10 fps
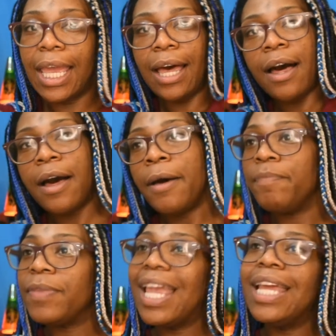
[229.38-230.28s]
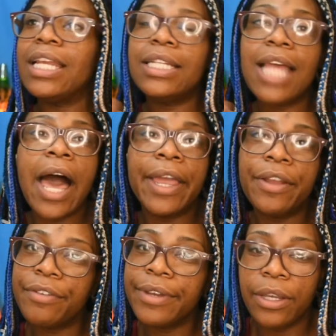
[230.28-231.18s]
in a
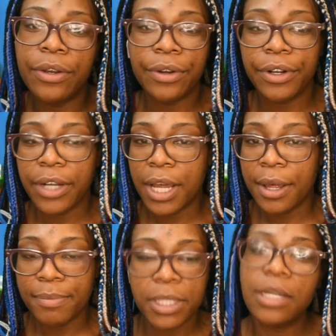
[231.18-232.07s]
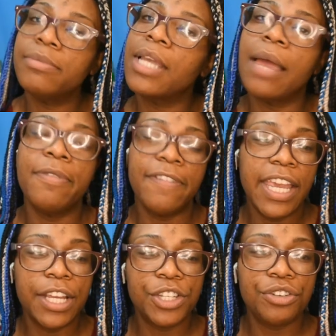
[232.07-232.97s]
diary or some type of
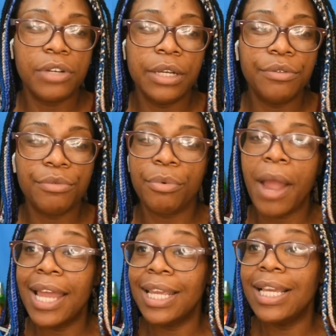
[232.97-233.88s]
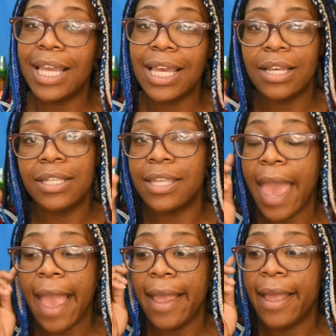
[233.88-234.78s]
entry, writing is
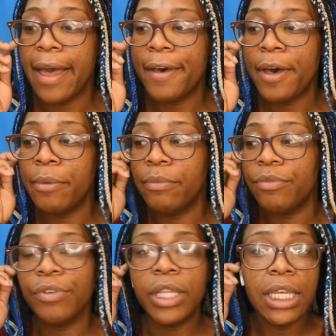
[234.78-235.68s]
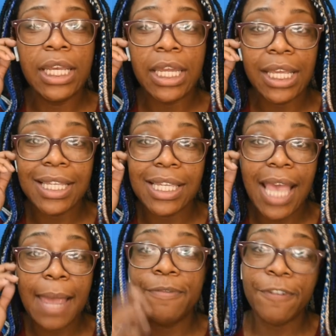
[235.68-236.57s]
a really good
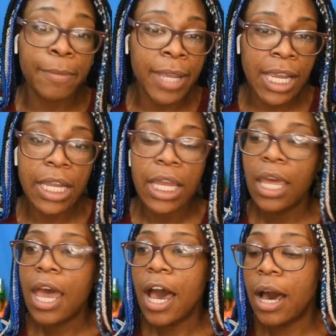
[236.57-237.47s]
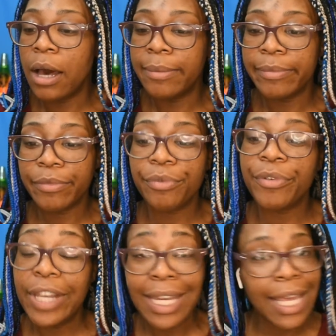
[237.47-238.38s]
escape for me.
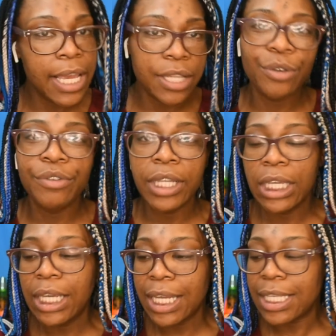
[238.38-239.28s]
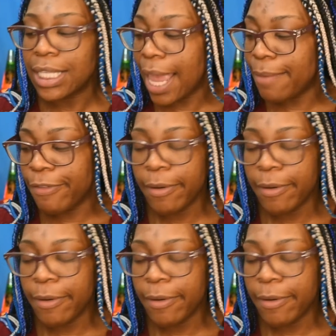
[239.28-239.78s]
Reading is a really good escape for